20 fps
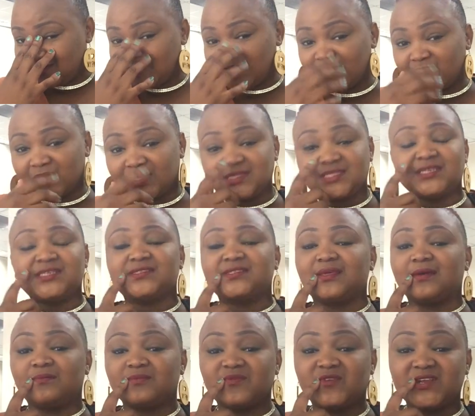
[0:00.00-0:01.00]
you know,
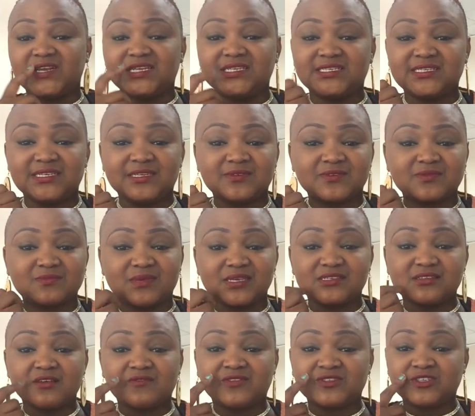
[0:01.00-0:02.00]
I'm really dealing with
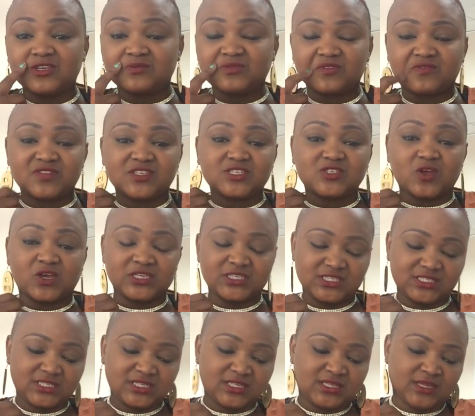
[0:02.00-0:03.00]
myself in terms of this
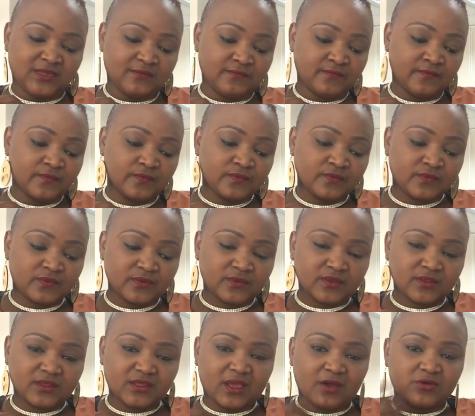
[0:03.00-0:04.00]
honesty thing.
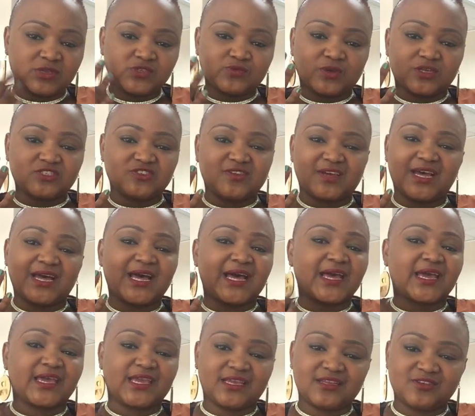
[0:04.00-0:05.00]
I always want to
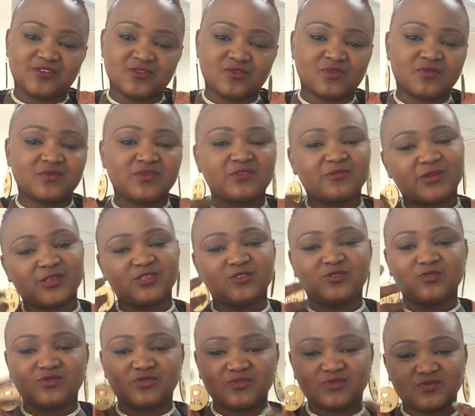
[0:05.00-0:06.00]
hide, you know, we want
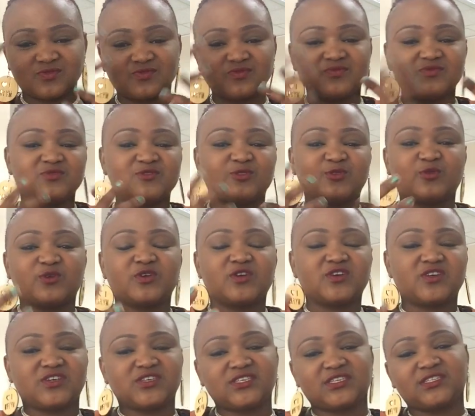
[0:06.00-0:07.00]
to
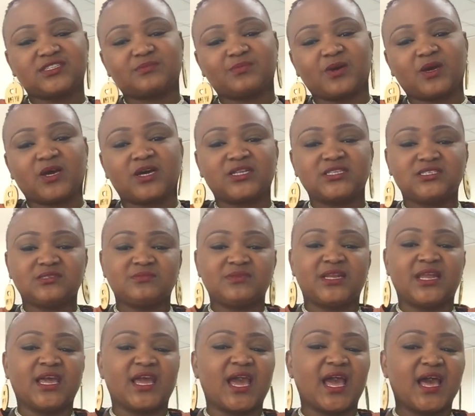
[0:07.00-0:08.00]
look the part and
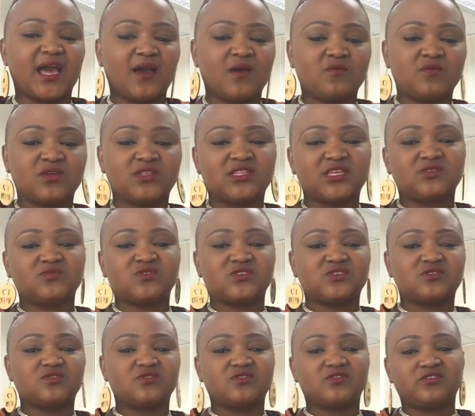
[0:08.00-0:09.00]
be like, we're
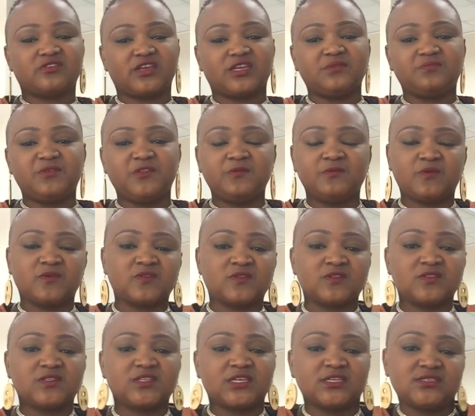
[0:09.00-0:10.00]
those great people
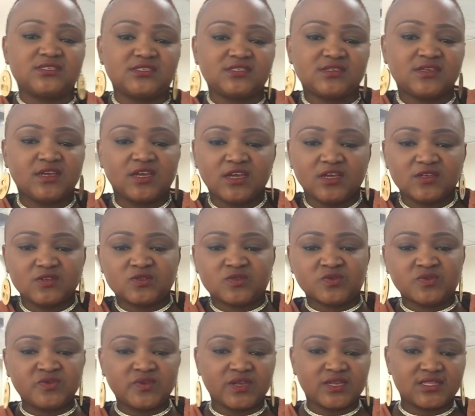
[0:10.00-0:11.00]
that
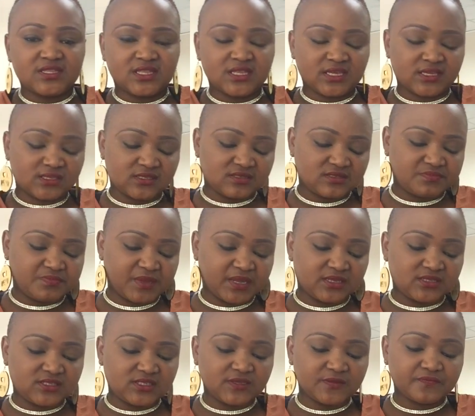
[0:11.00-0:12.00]
do great things.
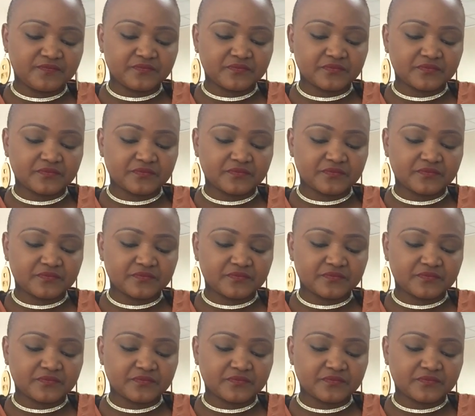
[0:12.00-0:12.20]
But